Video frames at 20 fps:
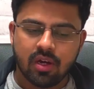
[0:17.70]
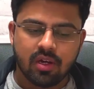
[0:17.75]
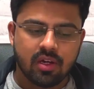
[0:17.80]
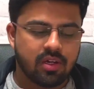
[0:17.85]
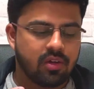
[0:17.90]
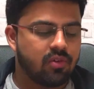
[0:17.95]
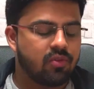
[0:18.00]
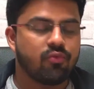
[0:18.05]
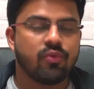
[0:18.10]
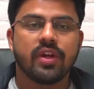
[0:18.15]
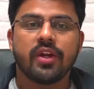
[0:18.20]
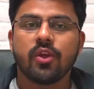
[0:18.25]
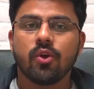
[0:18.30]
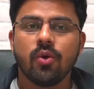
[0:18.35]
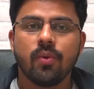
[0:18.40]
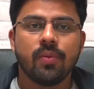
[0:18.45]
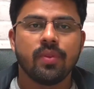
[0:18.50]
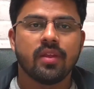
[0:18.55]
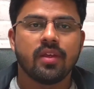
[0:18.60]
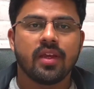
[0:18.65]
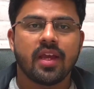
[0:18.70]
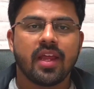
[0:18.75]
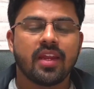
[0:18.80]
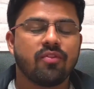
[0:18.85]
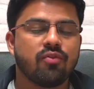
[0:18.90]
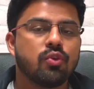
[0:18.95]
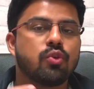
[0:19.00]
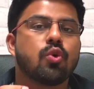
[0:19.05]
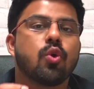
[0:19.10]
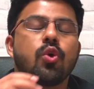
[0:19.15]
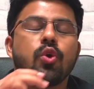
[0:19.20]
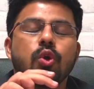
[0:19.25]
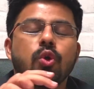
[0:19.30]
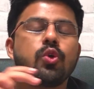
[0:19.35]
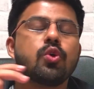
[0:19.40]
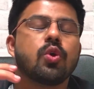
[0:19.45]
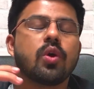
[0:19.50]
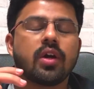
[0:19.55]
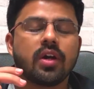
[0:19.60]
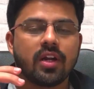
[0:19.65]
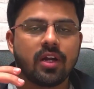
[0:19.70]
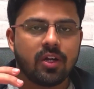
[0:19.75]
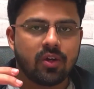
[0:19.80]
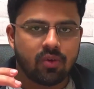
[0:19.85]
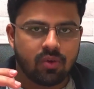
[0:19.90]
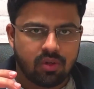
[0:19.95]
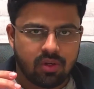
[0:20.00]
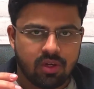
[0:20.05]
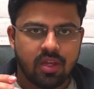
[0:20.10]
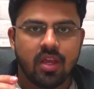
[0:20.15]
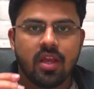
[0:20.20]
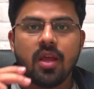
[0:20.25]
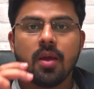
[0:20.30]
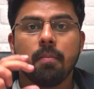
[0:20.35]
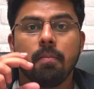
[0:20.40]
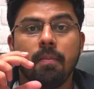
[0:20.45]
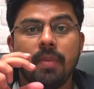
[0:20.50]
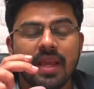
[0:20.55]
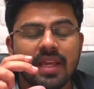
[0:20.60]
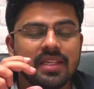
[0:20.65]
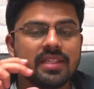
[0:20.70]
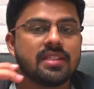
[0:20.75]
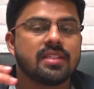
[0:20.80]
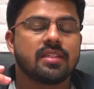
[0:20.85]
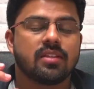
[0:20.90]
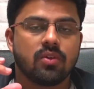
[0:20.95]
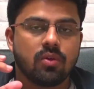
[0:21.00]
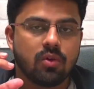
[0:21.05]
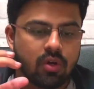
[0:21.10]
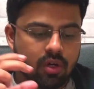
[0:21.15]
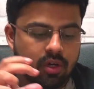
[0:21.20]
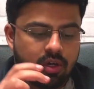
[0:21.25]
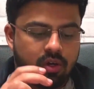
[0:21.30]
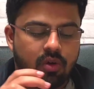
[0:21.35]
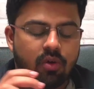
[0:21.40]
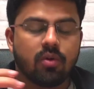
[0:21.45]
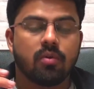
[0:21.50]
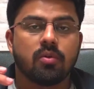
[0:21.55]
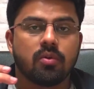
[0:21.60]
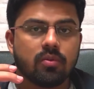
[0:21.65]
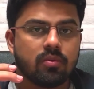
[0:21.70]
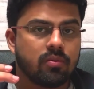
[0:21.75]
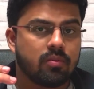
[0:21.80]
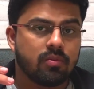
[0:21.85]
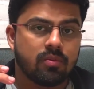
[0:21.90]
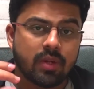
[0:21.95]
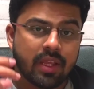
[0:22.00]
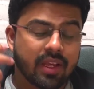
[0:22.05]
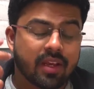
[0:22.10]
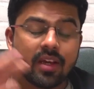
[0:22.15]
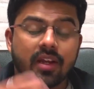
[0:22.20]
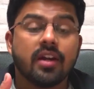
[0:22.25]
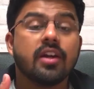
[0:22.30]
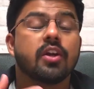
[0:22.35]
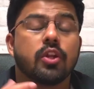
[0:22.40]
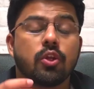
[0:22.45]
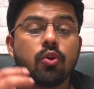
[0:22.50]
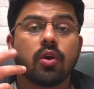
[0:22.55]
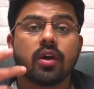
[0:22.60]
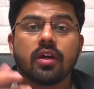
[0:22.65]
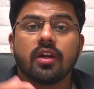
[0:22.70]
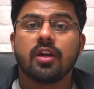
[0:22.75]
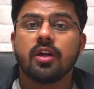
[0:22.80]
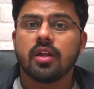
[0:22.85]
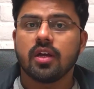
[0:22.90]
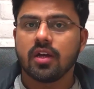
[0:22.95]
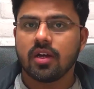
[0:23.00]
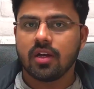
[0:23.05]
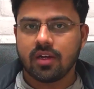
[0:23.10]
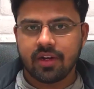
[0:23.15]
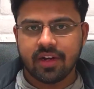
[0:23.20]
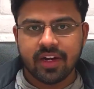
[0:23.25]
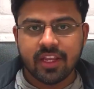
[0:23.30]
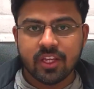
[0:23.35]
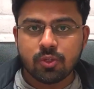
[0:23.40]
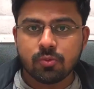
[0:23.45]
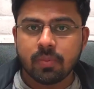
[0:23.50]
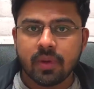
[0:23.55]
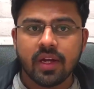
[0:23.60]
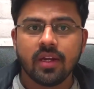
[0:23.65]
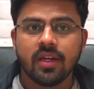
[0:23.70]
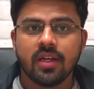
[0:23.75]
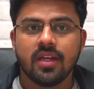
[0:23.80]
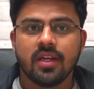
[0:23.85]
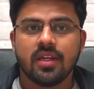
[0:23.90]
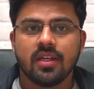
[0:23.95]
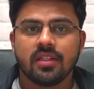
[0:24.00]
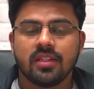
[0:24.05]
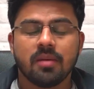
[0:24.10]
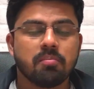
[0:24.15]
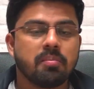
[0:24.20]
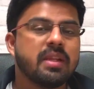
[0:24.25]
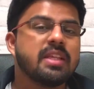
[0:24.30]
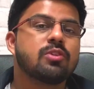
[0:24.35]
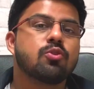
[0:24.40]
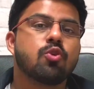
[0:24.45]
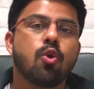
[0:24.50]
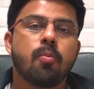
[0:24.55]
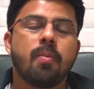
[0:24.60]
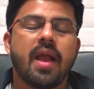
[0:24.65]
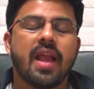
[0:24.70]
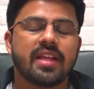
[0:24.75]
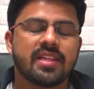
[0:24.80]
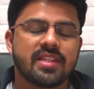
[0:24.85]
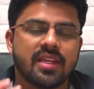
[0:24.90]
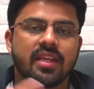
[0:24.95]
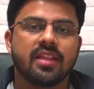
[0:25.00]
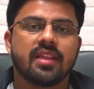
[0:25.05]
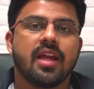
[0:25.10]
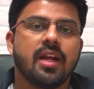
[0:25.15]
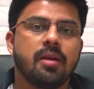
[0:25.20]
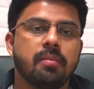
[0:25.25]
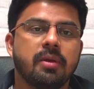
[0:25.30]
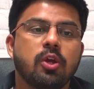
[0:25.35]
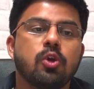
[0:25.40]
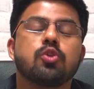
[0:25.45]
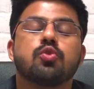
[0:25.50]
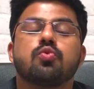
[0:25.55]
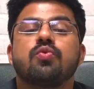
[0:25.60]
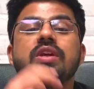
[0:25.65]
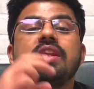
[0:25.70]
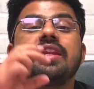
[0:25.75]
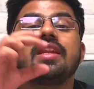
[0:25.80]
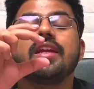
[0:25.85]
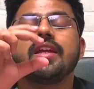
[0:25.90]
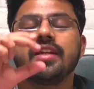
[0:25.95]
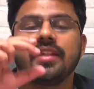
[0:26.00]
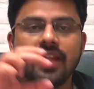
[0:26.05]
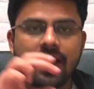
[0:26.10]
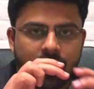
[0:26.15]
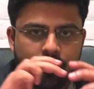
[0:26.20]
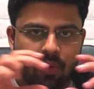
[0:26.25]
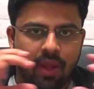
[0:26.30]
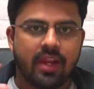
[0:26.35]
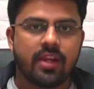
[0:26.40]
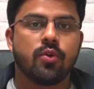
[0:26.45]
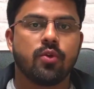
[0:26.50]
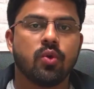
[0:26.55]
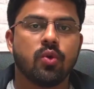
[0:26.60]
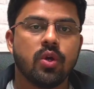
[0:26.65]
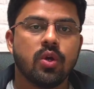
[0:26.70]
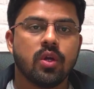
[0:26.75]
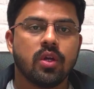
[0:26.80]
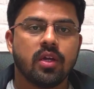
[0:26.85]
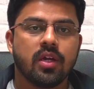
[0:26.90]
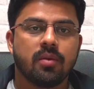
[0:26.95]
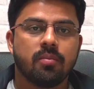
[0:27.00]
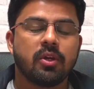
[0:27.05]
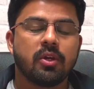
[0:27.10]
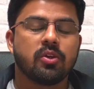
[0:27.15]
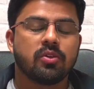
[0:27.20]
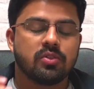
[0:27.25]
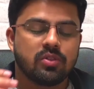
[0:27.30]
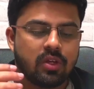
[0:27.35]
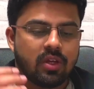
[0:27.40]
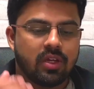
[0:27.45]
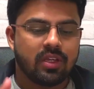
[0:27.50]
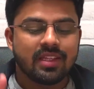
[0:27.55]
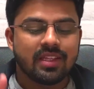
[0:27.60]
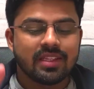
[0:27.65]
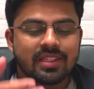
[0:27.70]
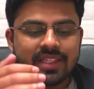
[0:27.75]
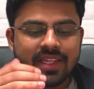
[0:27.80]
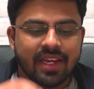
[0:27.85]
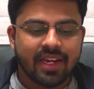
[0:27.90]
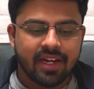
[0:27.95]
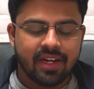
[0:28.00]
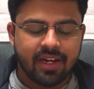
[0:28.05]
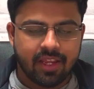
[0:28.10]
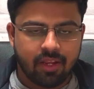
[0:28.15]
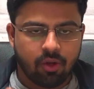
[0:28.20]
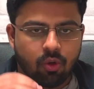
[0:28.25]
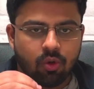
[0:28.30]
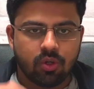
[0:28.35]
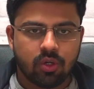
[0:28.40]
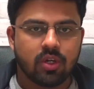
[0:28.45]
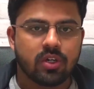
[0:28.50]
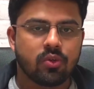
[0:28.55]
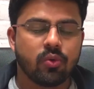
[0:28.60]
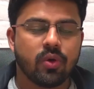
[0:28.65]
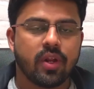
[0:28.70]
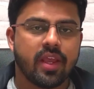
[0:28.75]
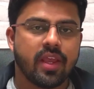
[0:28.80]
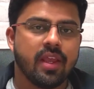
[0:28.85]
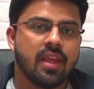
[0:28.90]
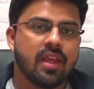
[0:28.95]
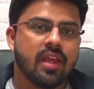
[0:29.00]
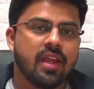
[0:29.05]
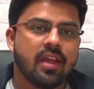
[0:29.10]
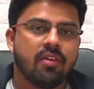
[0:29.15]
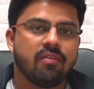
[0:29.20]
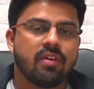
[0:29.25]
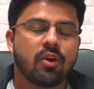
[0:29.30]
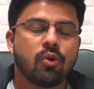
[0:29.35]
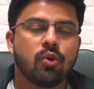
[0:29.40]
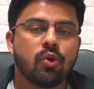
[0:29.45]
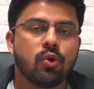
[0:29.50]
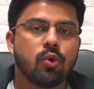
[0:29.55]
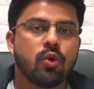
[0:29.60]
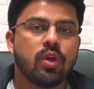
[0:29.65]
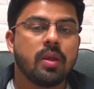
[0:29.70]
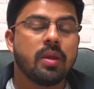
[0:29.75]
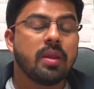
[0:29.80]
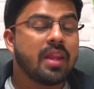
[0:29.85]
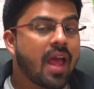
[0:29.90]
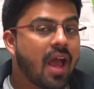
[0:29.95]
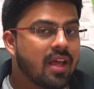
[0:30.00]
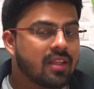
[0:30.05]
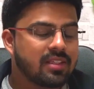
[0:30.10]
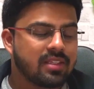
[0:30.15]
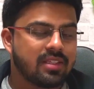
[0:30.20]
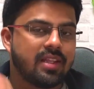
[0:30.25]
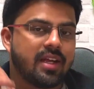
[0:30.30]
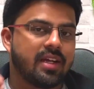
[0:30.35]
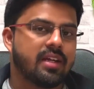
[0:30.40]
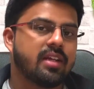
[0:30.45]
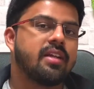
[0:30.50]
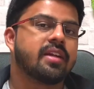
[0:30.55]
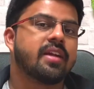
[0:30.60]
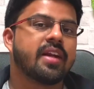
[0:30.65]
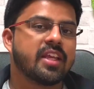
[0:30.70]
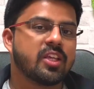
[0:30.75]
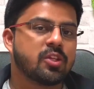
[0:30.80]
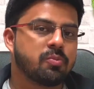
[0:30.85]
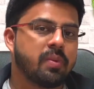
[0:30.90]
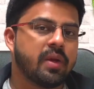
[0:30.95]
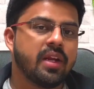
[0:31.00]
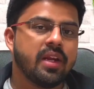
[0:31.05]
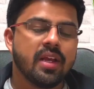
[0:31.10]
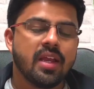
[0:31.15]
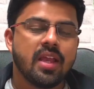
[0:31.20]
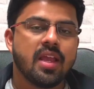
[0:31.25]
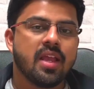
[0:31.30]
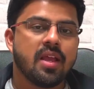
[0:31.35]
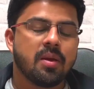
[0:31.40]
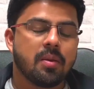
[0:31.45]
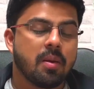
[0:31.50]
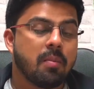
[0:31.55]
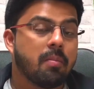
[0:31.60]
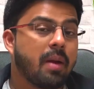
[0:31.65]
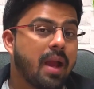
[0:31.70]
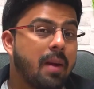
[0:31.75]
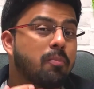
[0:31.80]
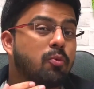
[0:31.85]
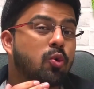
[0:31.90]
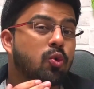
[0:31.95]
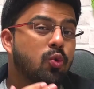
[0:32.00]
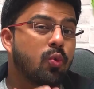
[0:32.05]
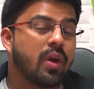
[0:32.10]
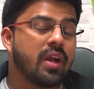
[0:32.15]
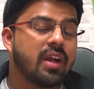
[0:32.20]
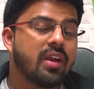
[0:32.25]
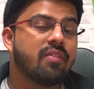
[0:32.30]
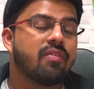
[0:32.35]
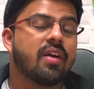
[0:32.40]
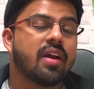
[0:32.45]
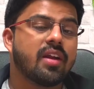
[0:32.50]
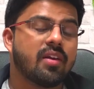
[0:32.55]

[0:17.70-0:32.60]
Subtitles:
video, and if you don't know your current base, your current reading speed, then please go back, check that, because we need that value. Because in the second day, on today, we are going to enhance that reading speed by up to 25,